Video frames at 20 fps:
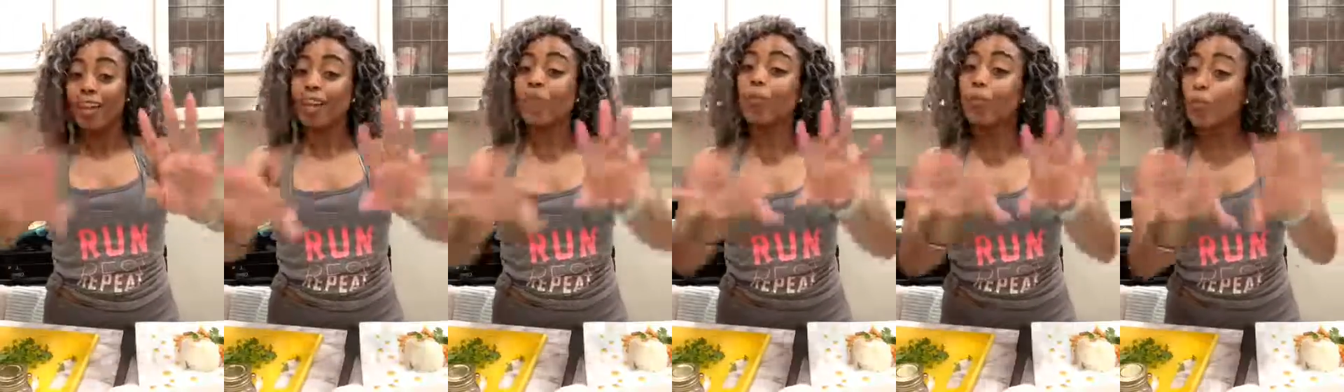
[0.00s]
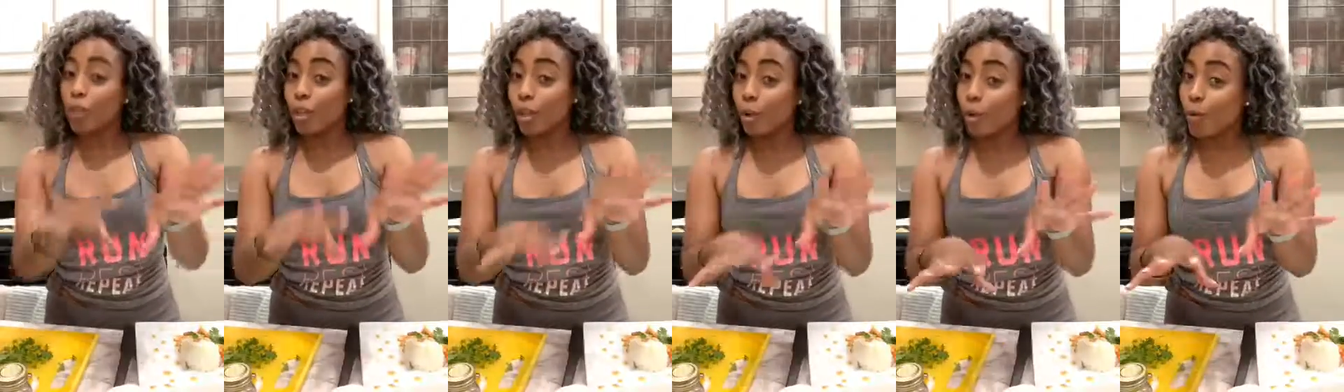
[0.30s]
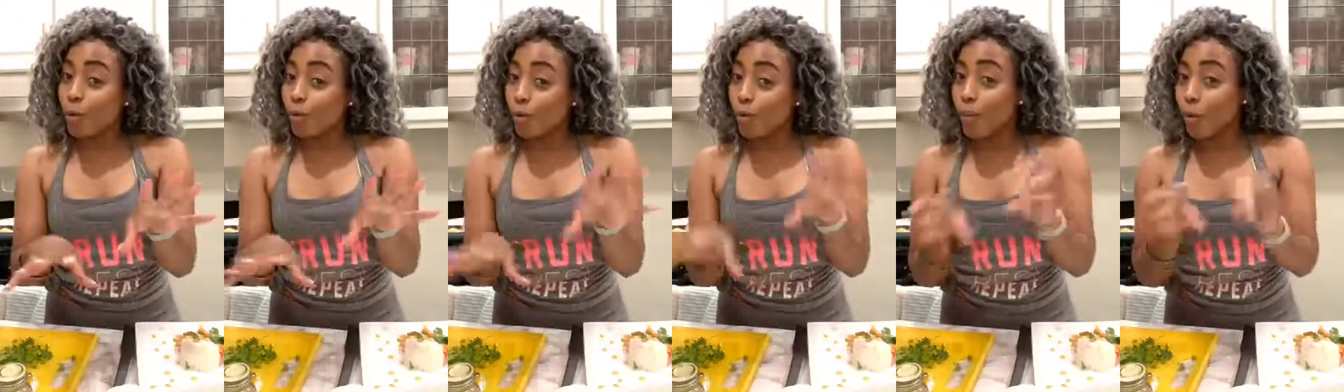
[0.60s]
it
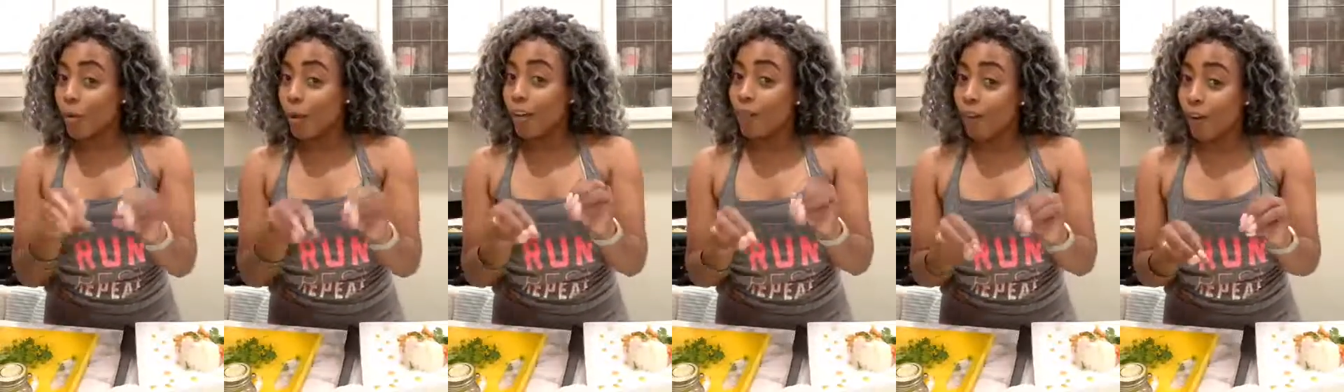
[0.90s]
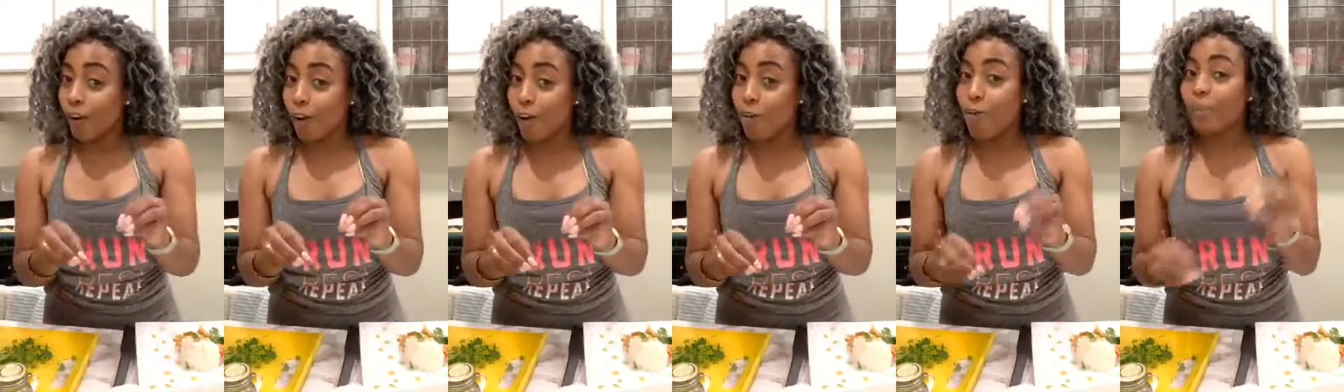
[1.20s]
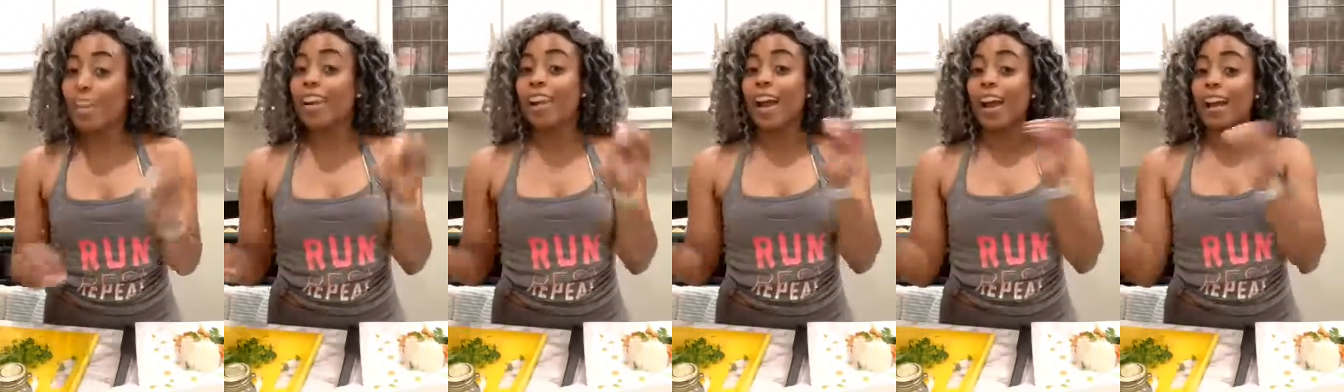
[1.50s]
will be on my
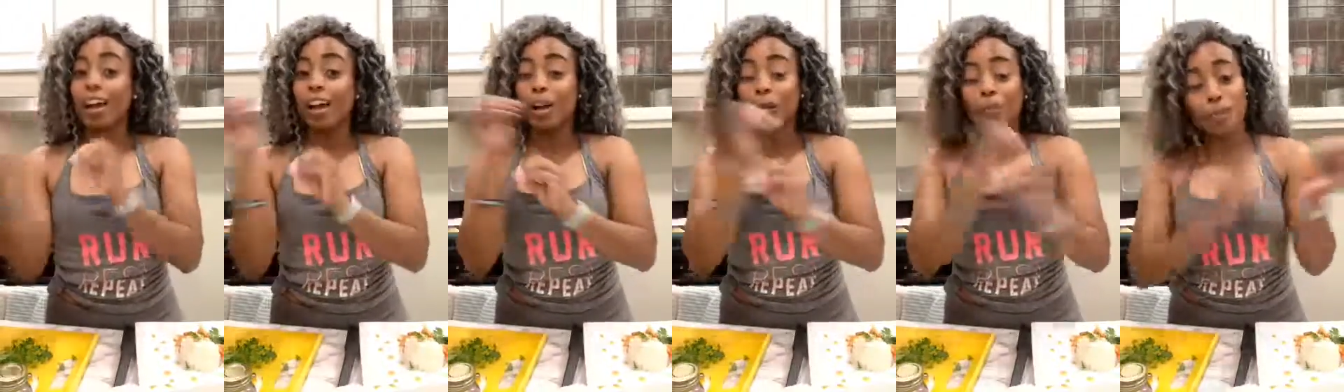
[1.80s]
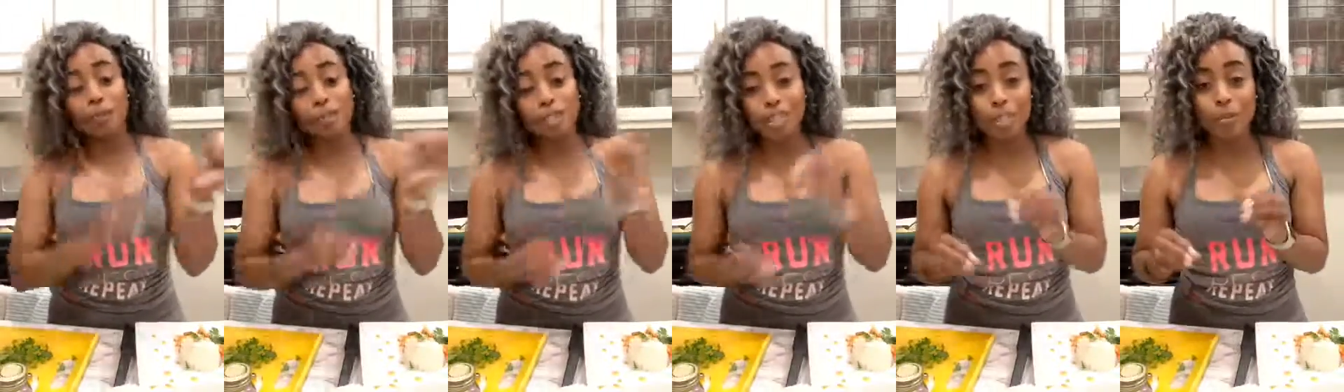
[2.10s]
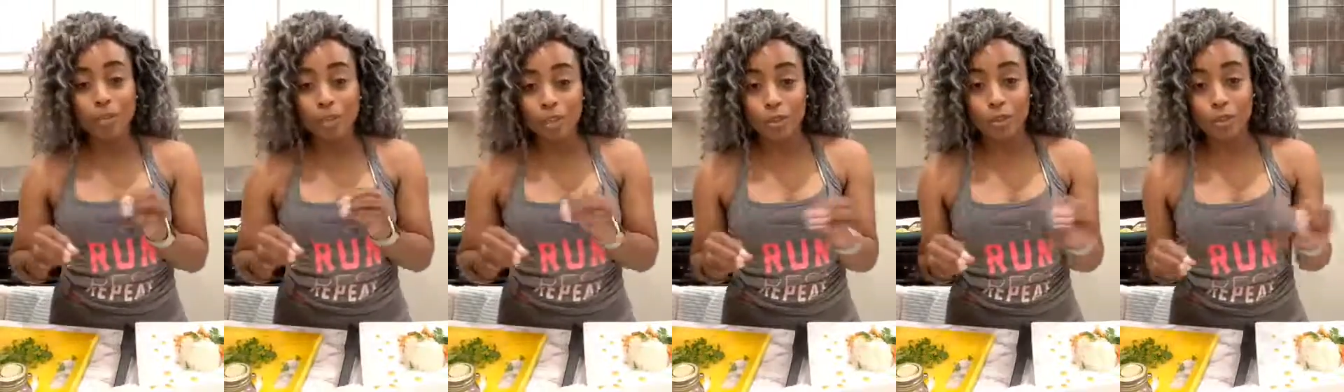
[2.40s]
phone and I can upload it
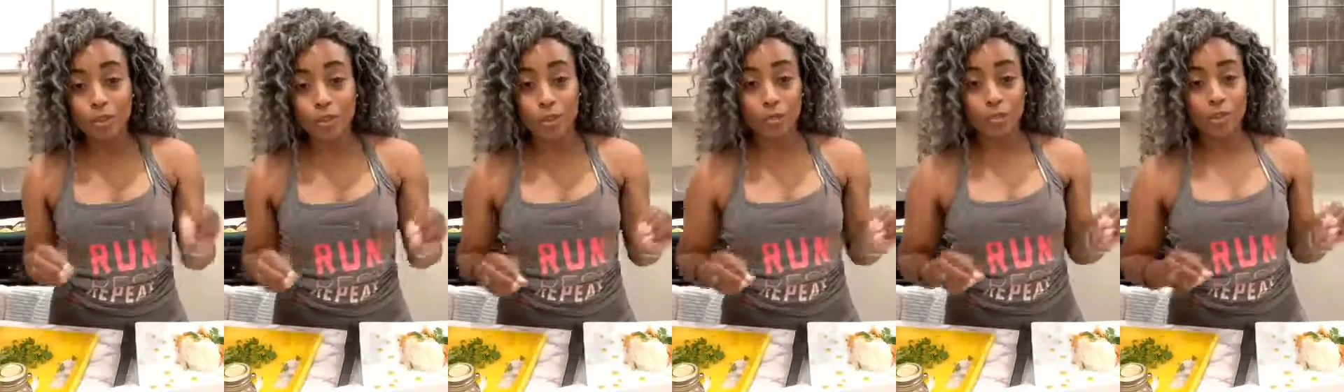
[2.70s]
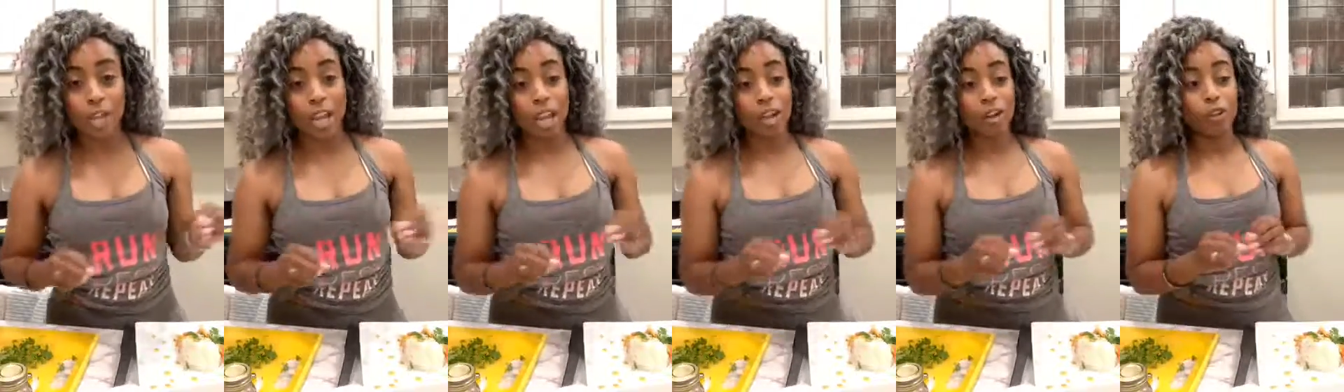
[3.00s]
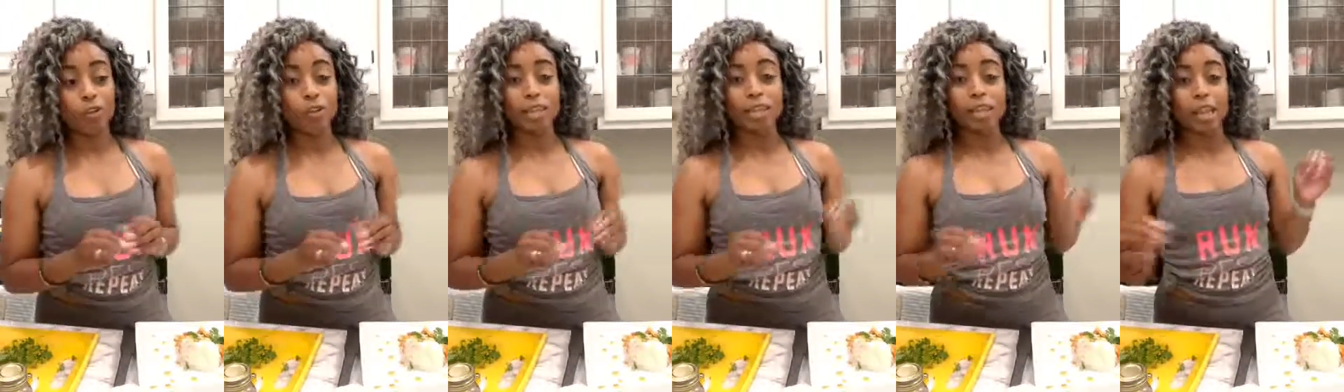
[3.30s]
to my YouTube channel.